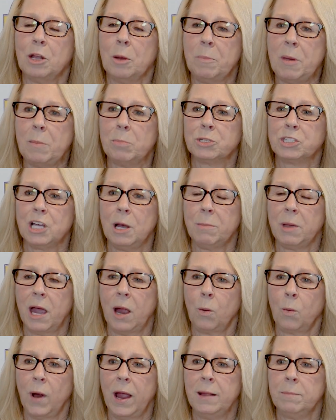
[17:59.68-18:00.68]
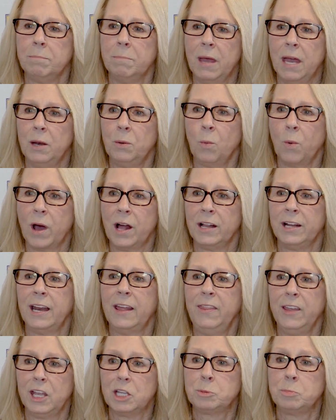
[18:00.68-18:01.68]
people tell me I write men well, and
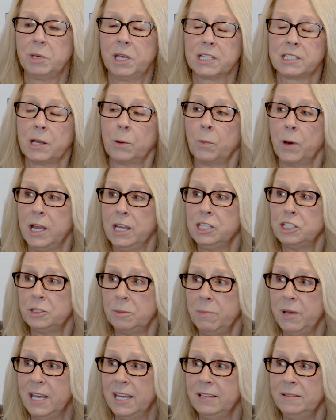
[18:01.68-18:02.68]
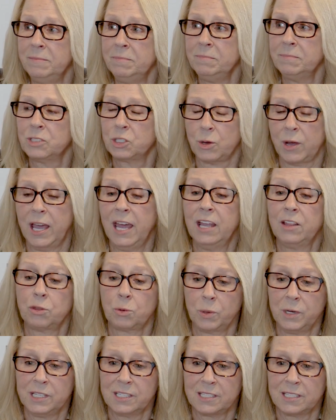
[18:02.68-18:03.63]
I think it's because I raised men. So I had 3